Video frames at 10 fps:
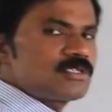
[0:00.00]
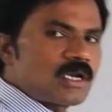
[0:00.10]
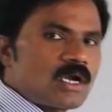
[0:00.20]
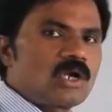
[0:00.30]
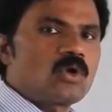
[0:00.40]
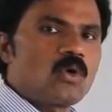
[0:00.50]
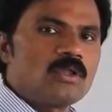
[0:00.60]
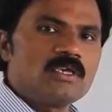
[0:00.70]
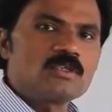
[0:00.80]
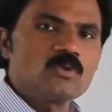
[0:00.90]
are control
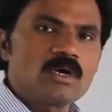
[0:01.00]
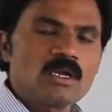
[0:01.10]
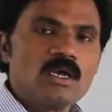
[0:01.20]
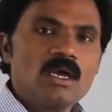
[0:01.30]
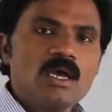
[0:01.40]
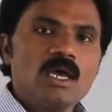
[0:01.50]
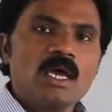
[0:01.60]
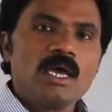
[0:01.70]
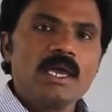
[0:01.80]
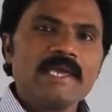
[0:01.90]
this one?
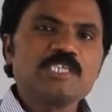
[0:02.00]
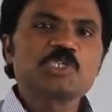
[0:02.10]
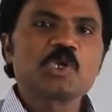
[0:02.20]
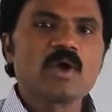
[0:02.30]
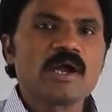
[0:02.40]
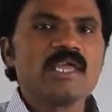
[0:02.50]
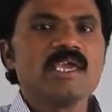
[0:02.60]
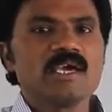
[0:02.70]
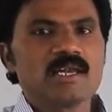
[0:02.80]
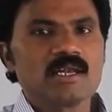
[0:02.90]

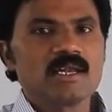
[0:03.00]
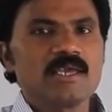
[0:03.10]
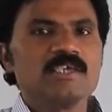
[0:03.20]
Estroidal